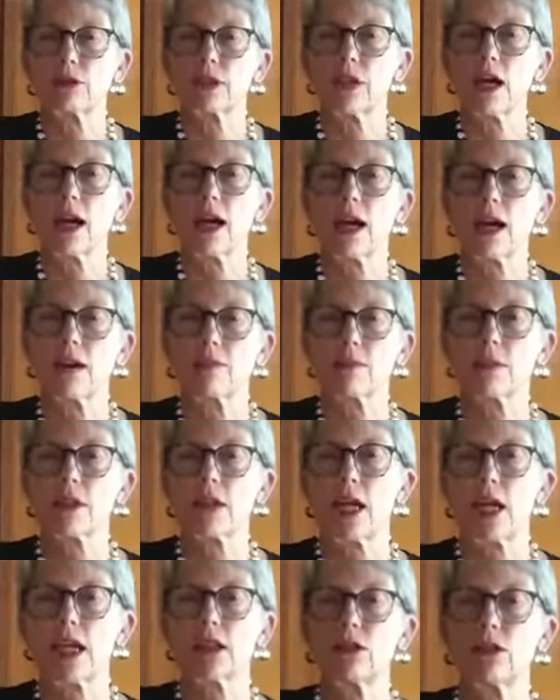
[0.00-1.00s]
times
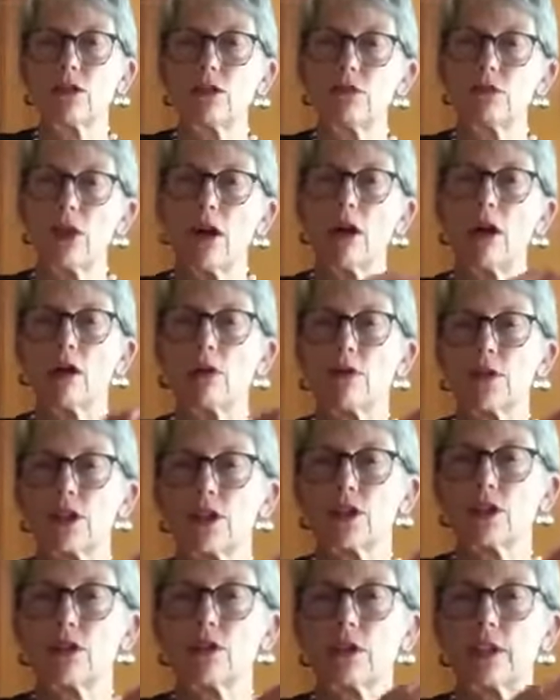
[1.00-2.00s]
and you know
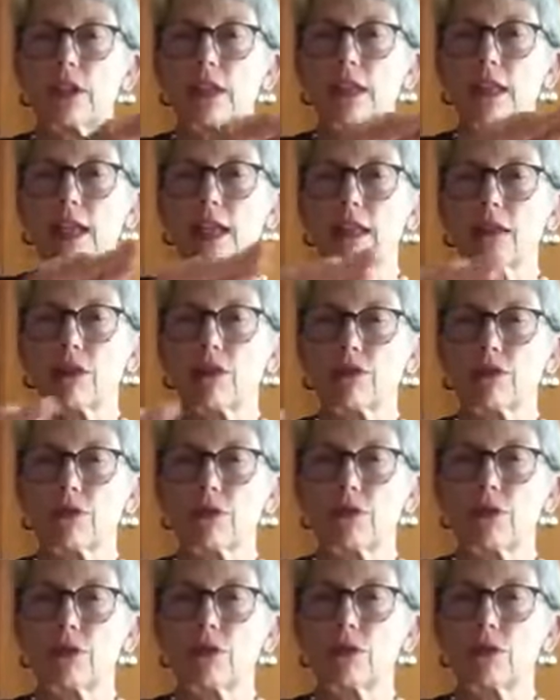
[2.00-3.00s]
that you can get
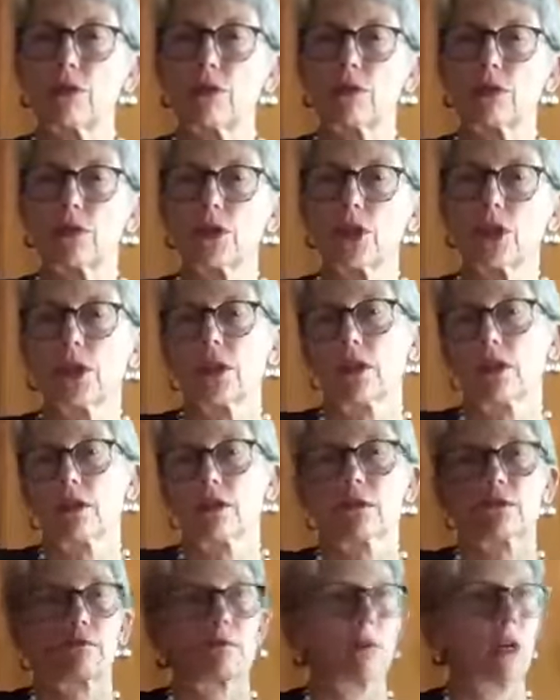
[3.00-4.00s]
through
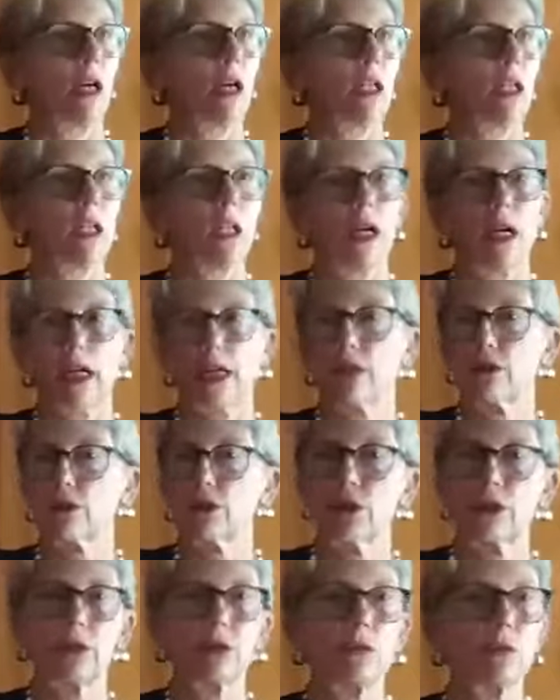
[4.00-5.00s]
a line or
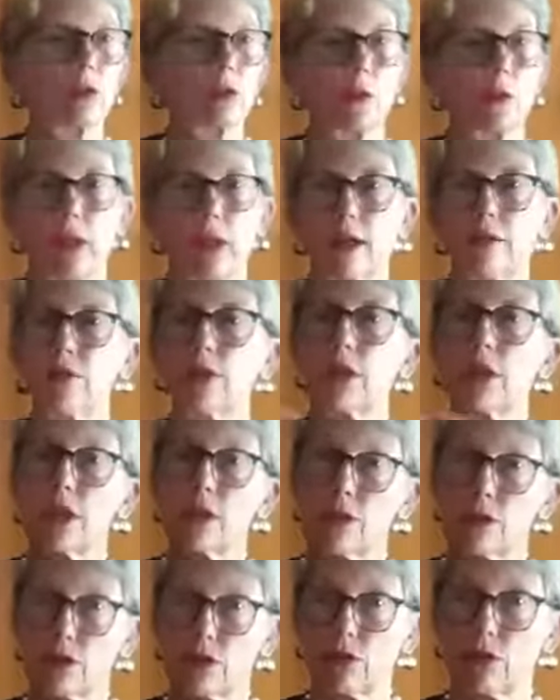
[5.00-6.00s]
two or whatever it
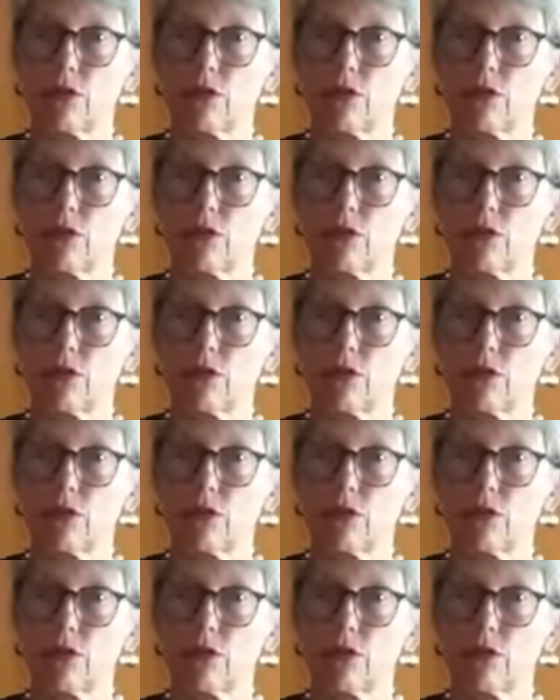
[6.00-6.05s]
is